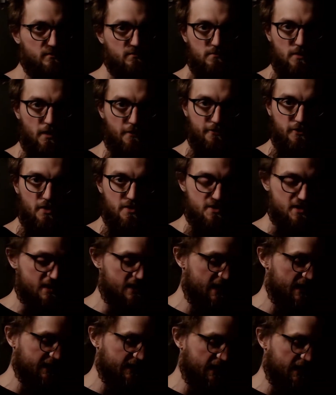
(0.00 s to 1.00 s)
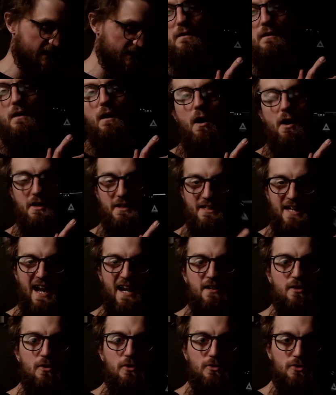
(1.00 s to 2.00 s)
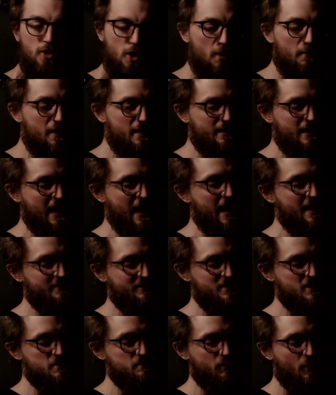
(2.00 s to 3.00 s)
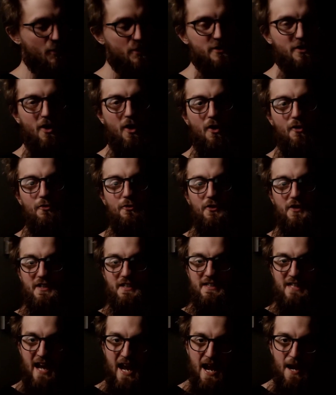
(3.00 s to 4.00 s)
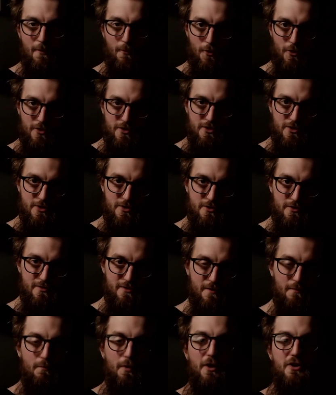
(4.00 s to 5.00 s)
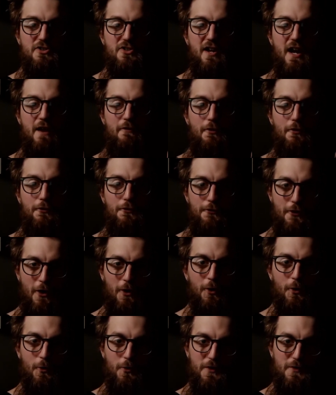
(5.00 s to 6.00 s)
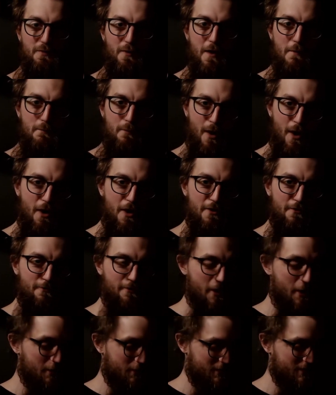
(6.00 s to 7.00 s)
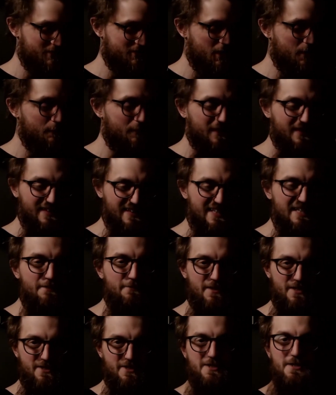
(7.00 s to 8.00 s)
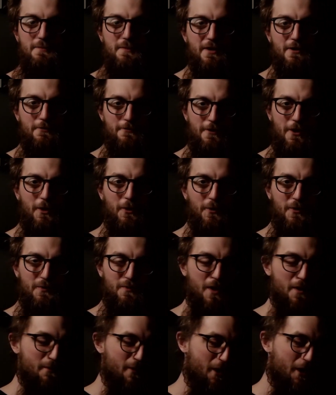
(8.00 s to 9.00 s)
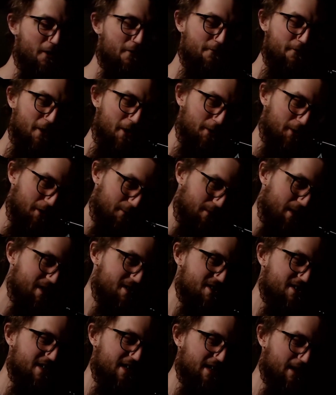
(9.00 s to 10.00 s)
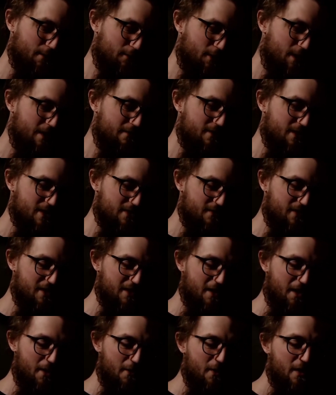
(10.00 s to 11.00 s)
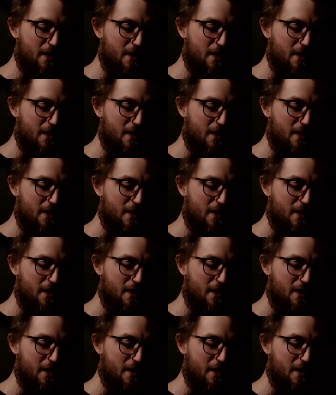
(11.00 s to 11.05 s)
I've got to say that again. I cannot comment at this point on the cameras because I have a fault with my PinePhone, or at least I believe it to be a fault with my PinePhone. I've mentioned it in a previous video.